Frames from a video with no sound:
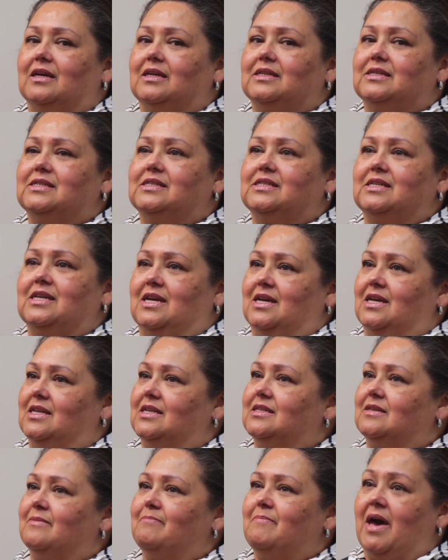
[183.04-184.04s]
sent
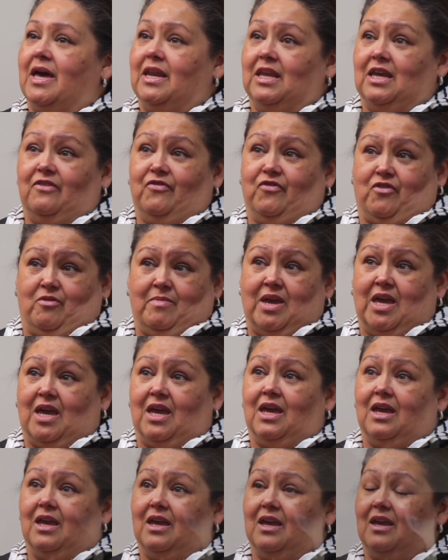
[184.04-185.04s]
money for
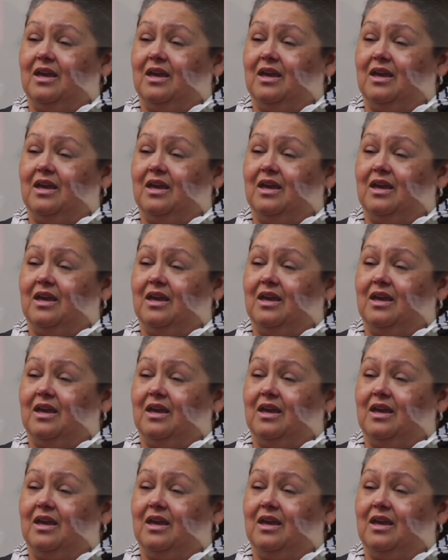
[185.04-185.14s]
me.